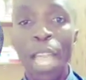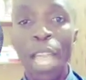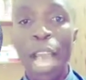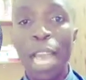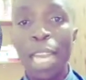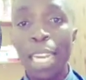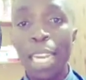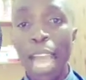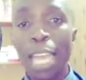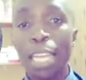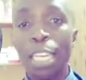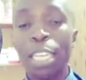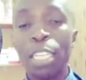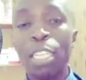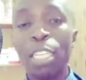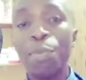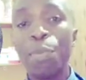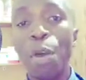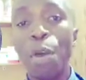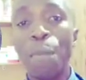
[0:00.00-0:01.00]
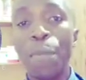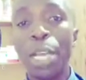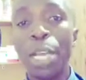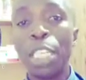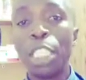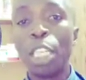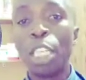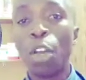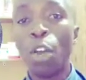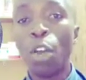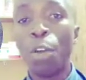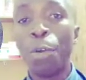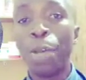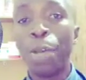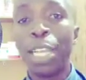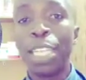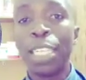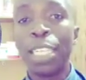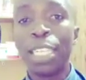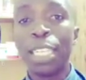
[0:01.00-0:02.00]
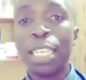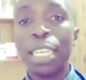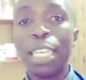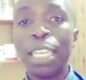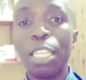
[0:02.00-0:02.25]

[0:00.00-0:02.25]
and at this moment always